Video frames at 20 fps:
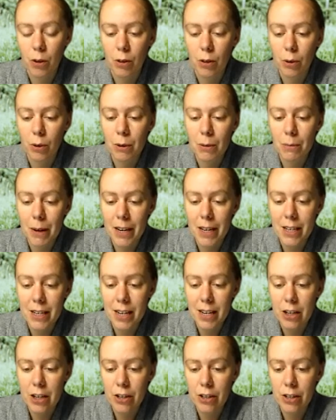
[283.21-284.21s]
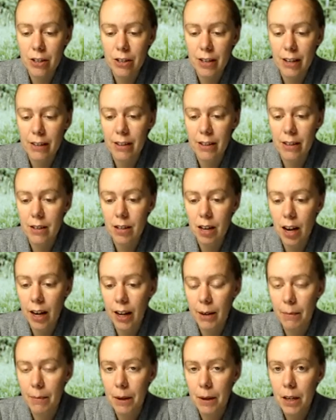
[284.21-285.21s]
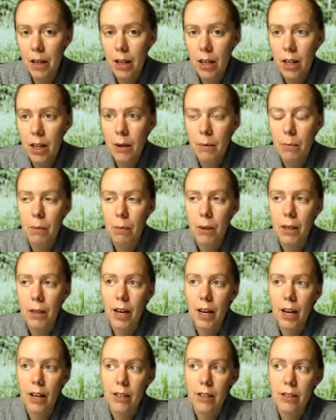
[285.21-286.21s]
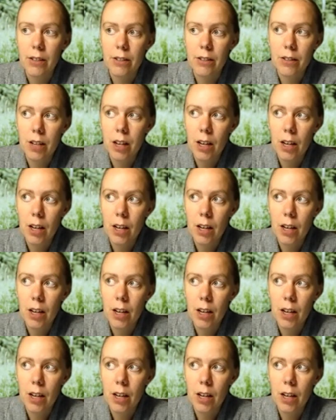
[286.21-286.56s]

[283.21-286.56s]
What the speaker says: global meditations at this time, because